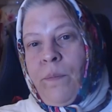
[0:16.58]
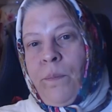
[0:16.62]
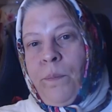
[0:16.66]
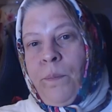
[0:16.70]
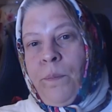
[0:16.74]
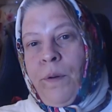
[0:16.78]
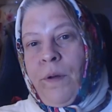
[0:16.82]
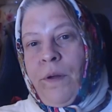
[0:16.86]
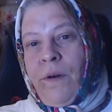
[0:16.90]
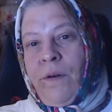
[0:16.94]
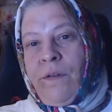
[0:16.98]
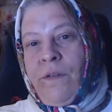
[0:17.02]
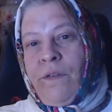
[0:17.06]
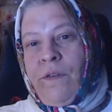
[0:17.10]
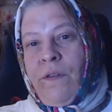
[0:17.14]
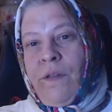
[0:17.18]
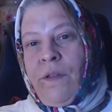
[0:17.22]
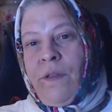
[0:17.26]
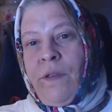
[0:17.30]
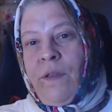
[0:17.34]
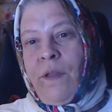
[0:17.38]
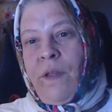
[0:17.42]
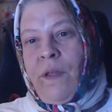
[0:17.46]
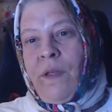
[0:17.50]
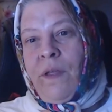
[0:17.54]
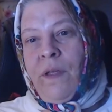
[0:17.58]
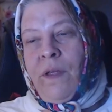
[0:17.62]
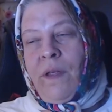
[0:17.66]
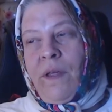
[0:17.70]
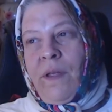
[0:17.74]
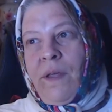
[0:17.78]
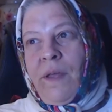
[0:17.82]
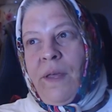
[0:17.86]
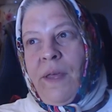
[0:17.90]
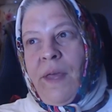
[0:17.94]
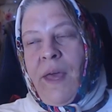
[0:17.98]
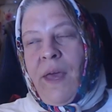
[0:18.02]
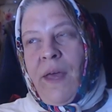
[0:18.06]
Person
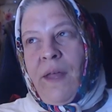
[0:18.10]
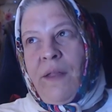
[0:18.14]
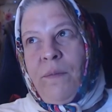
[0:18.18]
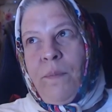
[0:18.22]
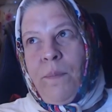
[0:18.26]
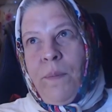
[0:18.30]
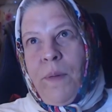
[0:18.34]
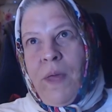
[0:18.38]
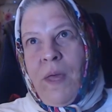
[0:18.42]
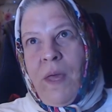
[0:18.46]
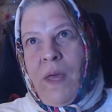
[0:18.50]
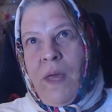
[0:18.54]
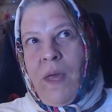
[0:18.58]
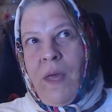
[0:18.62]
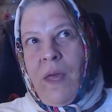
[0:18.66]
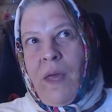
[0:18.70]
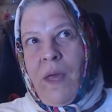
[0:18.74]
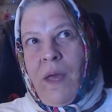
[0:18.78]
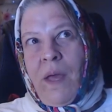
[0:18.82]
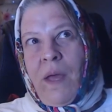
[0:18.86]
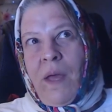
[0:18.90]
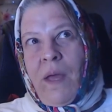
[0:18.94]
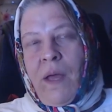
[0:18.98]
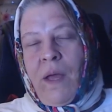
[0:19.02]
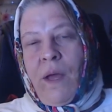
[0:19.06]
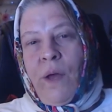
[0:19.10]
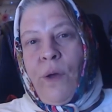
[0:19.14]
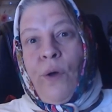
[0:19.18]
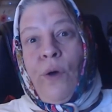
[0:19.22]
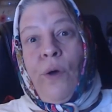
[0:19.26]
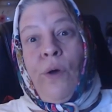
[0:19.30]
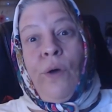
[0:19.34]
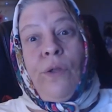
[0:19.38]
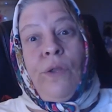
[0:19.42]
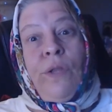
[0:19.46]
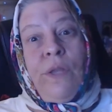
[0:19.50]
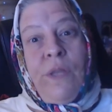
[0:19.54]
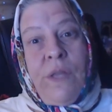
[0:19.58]
can be
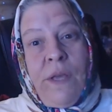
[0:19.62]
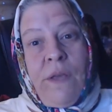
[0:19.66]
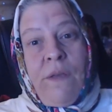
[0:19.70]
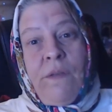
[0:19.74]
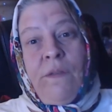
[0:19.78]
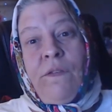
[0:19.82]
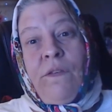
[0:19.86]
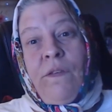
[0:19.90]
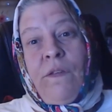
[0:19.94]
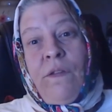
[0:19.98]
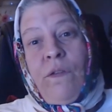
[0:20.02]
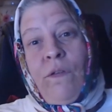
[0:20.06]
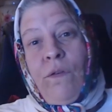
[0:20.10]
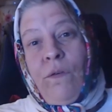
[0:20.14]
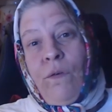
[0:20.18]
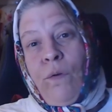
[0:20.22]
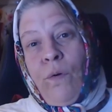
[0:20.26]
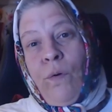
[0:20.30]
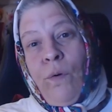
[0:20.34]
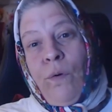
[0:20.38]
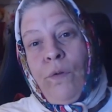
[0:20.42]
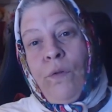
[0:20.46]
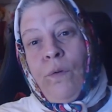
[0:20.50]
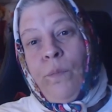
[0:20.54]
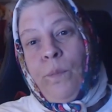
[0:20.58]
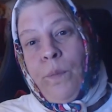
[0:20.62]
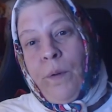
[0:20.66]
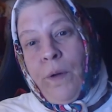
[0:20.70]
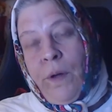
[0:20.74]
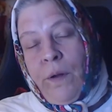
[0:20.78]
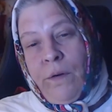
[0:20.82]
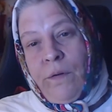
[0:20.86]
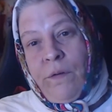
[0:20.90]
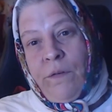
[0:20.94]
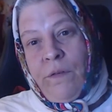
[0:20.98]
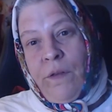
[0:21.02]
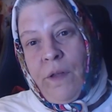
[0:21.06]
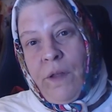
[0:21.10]
decent, good
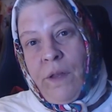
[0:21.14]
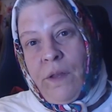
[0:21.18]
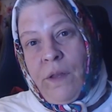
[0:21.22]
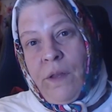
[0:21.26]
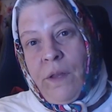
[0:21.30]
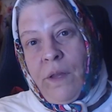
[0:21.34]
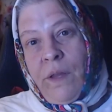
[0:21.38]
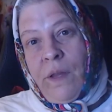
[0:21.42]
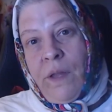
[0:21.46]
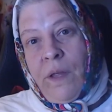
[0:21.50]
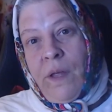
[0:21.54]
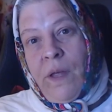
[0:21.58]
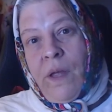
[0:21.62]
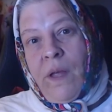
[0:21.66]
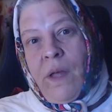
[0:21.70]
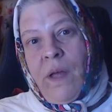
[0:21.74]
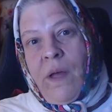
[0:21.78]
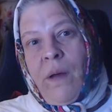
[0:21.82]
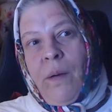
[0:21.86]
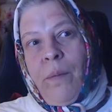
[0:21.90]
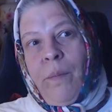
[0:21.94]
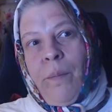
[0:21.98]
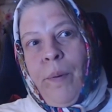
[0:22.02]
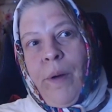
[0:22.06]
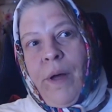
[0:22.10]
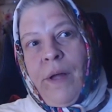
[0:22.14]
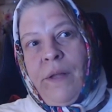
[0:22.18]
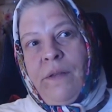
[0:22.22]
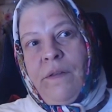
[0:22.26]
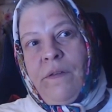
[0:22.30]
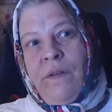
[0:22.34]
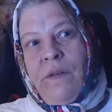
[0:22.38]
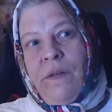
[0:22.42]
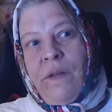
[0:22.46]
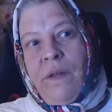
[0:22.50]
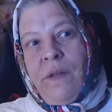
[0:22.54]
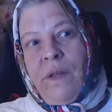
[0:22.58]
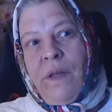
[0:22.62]
person,
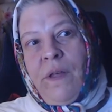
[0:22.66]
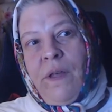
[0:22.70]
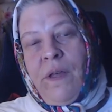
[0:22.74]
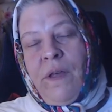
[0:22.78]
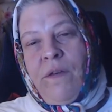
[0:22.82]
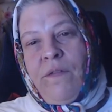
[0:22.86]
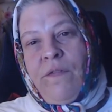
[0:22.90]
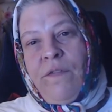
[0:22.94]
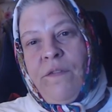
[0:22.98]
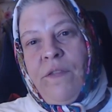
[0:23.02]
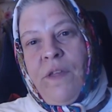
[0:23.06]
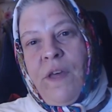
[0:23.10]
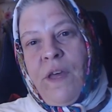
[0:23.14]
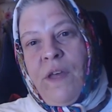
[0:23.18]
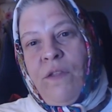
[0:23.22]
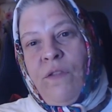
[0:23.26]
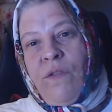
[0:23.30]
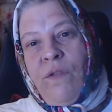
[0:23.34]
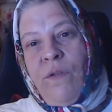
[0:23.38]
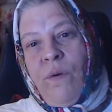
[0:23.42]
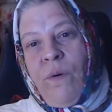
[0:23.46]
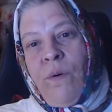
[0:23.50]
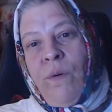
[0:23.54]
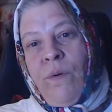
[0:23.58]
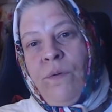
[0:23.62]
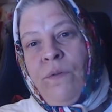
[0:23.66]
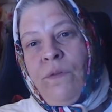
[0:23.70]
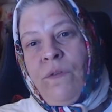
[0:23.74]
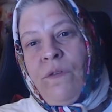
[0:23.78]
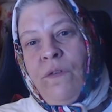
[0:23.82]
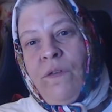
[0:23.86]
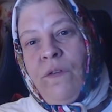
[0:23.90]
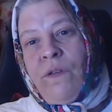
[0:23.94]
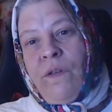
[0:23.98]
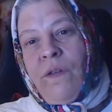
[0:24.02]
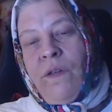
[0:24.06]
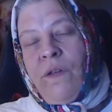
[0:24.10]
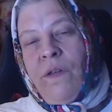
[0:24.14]
but if they
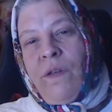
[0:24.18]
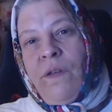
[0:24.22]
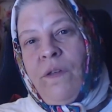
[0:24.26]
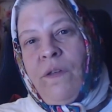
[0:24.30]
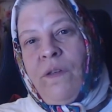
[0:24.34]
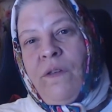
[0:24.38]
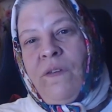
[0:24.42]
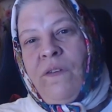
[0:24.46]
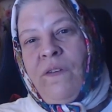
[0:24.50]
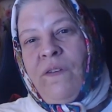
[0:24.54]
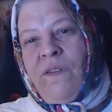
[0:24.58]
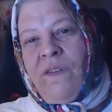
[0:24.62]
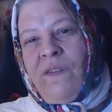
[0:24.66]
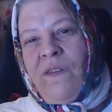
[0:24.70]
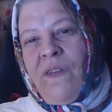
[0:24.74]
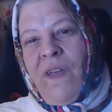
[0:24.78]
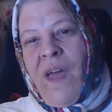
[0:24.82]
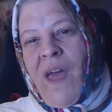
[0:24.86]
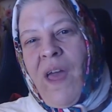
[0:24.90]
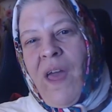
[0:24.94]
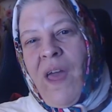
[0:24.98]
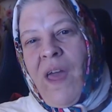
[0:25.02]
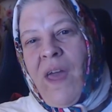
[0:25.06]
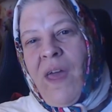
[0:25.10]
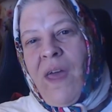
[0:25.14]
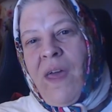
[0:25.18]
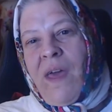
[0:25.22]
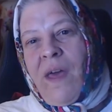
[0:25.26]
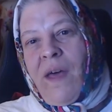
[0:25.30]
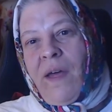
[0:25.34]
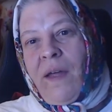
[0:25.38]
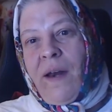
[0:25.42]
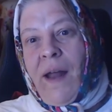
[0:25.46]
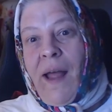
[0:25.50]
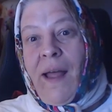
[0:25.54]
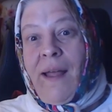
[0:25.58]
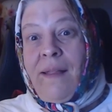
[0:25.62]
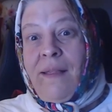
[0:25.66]
don't say
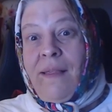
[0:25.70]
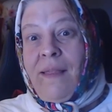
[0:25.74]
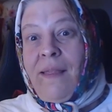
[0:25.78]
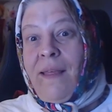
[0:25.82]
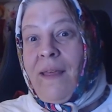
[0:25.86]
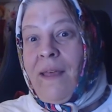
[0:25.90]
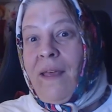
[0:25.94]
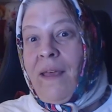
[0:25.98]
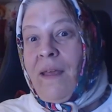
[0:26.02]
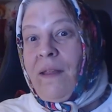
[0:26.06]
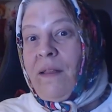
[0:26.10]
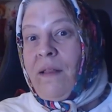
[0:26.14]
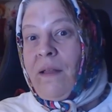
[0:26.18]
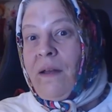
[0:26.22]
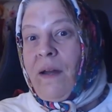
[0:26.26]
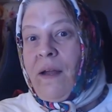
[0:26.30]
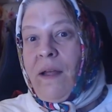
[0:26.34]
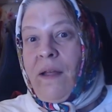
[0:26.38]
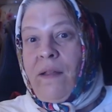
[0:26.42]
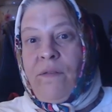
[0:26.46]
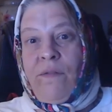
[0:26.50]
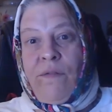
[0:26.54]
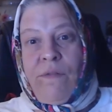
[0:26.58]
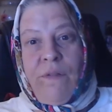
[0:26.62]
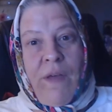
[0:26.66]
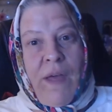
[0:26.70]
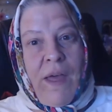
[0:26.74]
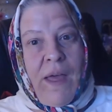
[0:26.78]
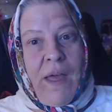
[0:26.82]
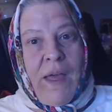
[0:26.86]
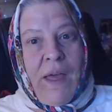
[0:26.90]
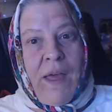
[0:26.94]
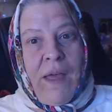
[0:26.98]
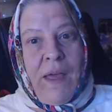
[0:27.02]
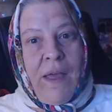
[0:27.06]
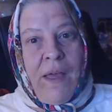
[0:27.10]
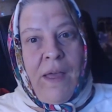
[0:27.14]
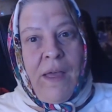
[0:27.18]
right thing in the right
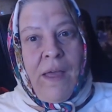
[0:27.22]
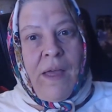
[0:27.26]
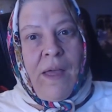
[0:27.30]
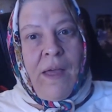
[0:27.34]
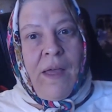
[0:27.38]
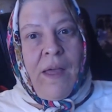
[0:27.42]
way,